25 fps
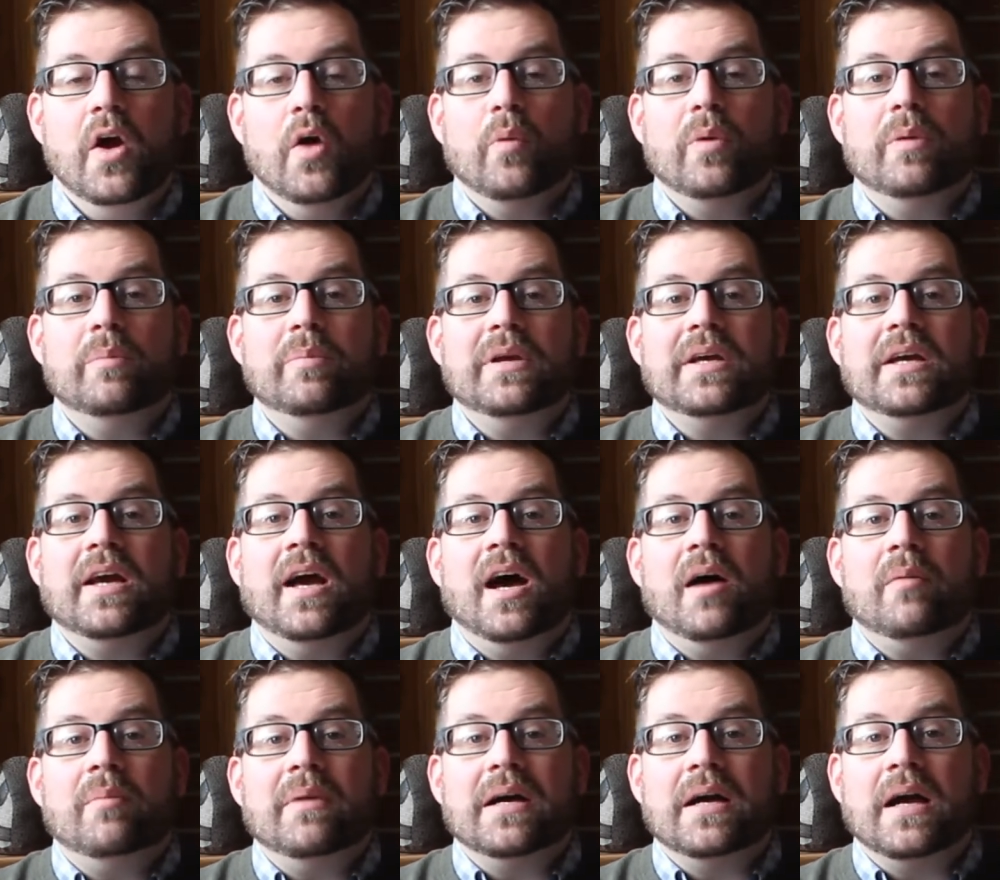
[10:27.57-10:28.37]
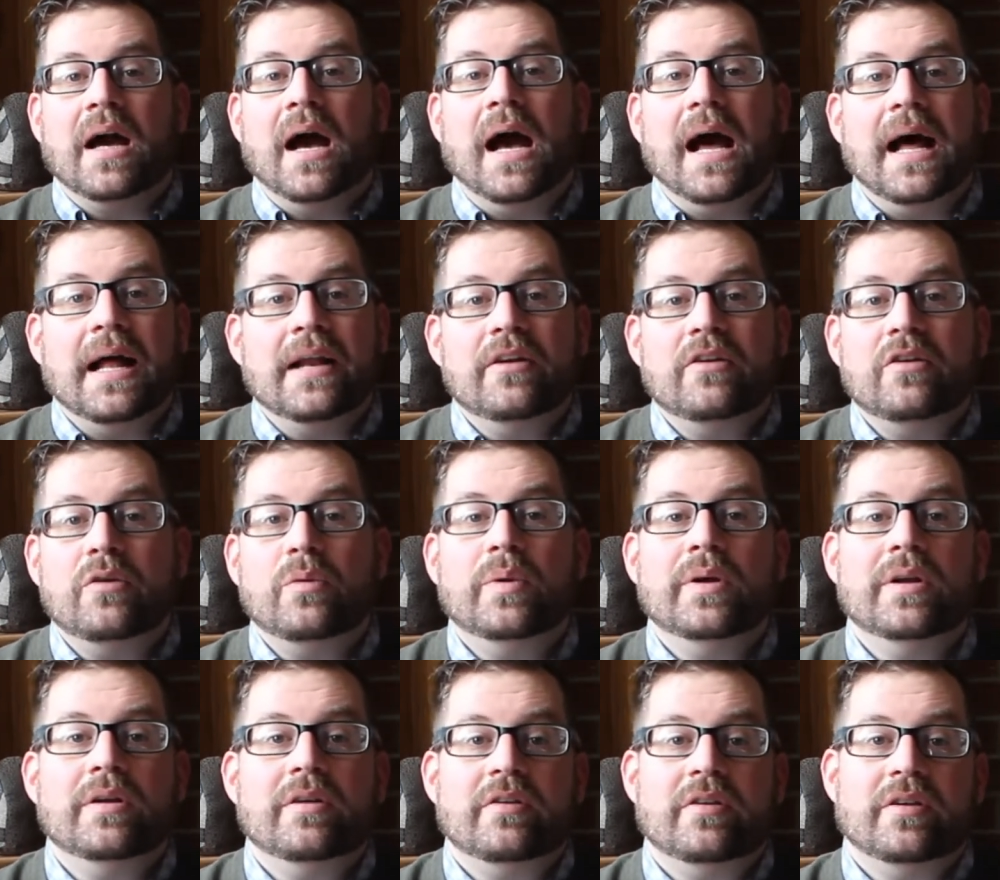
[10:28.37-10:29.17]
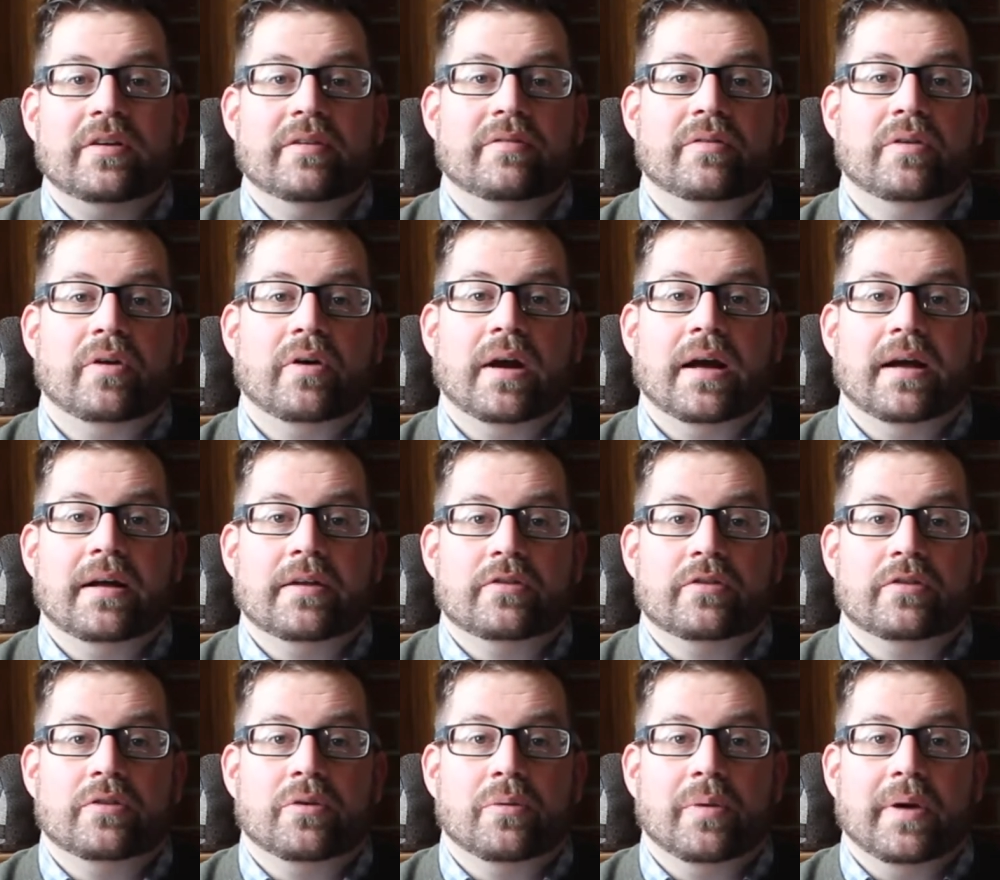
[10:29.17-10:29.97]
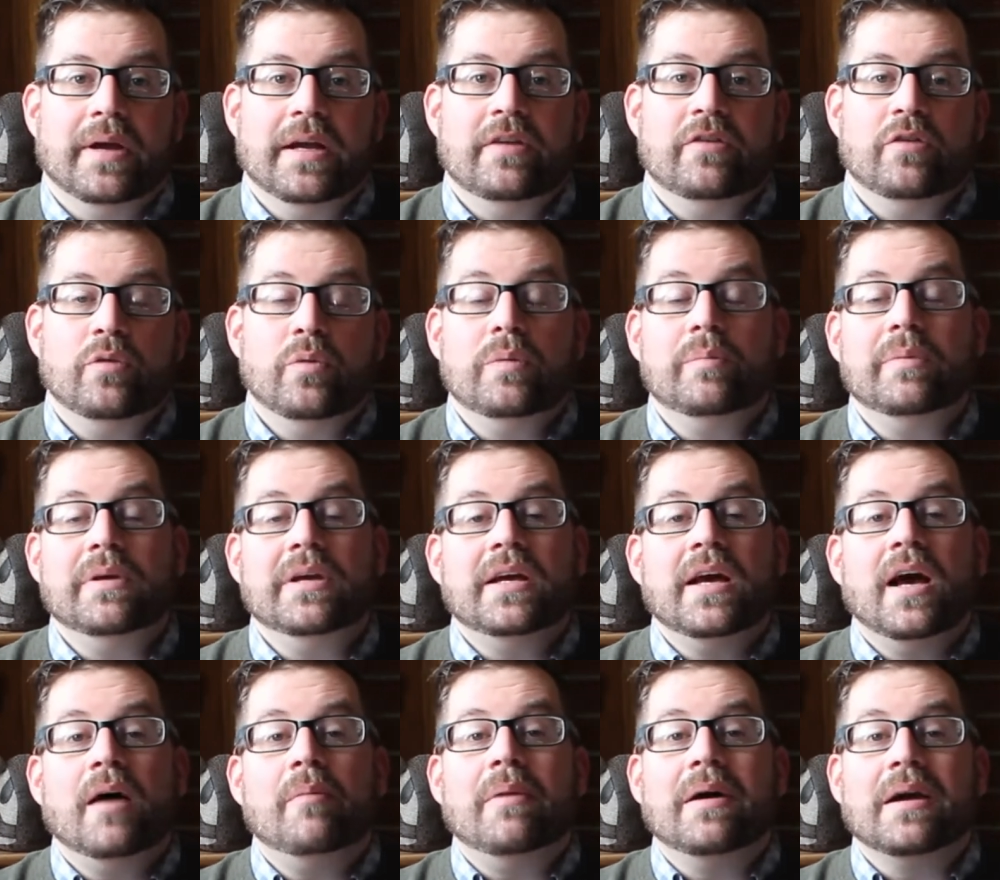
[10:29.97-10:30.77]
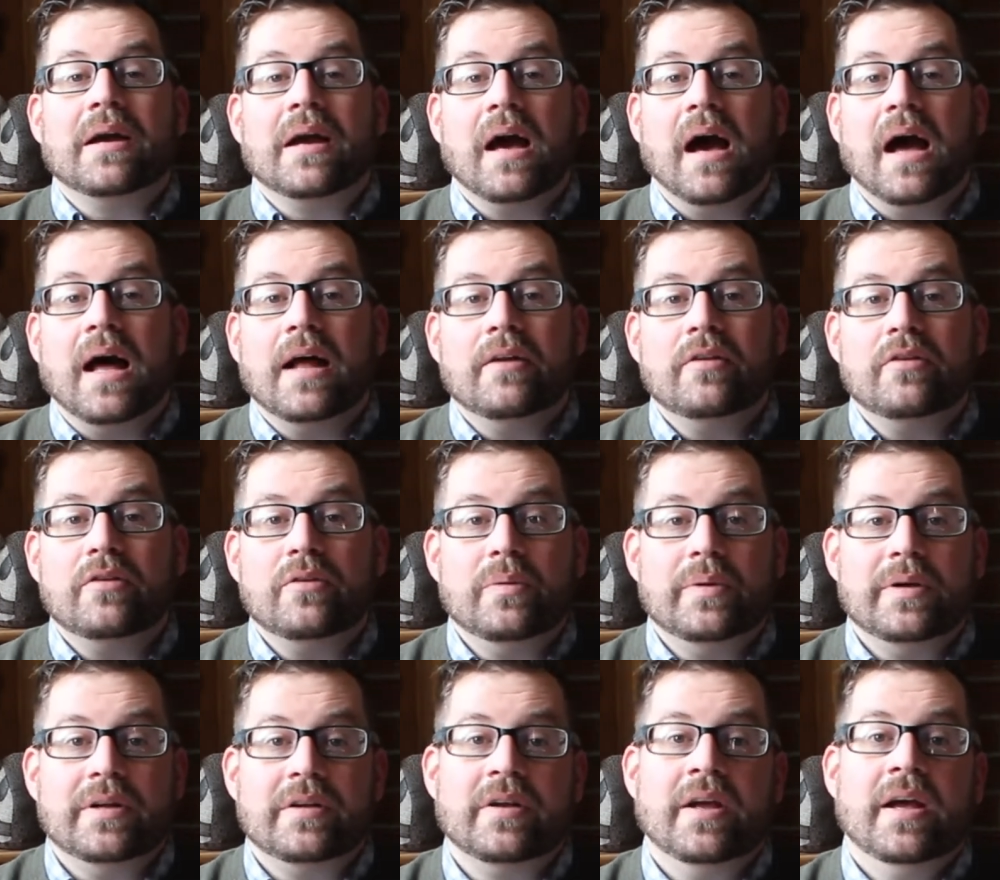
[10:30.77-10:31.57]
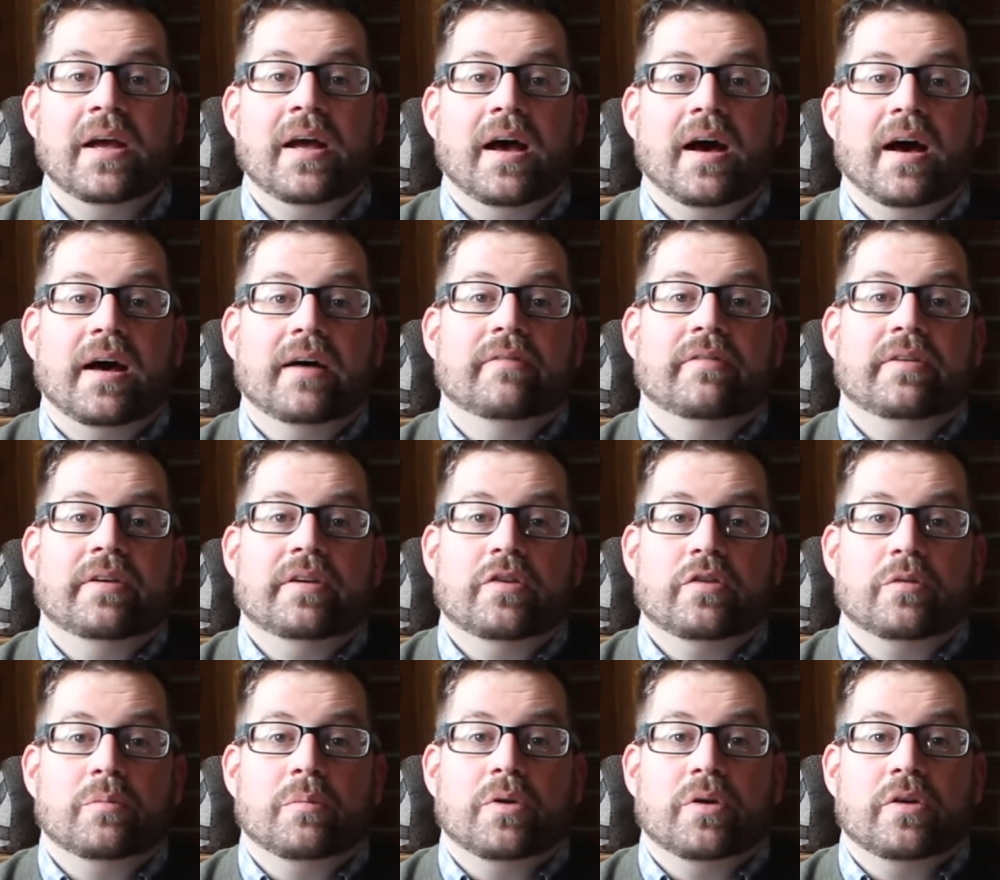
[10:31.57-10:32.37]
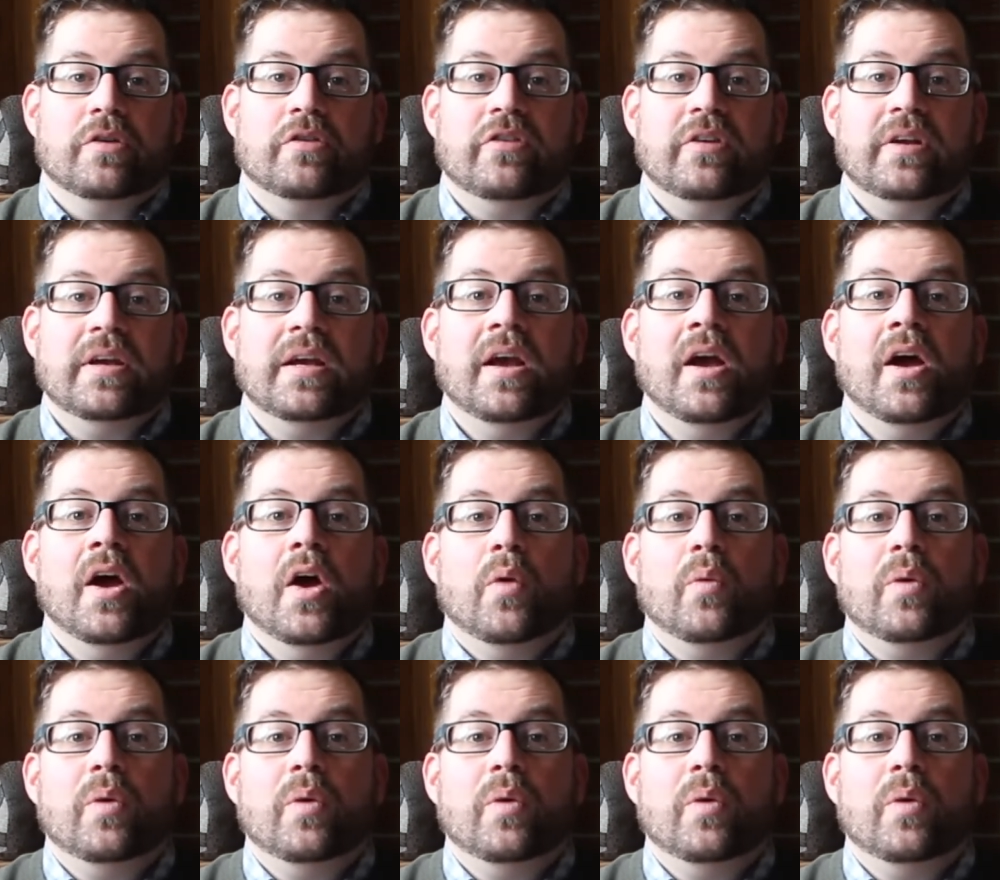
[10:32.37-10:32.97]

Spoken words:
We become a conduit of God's grace. We become a conduit of His mercy.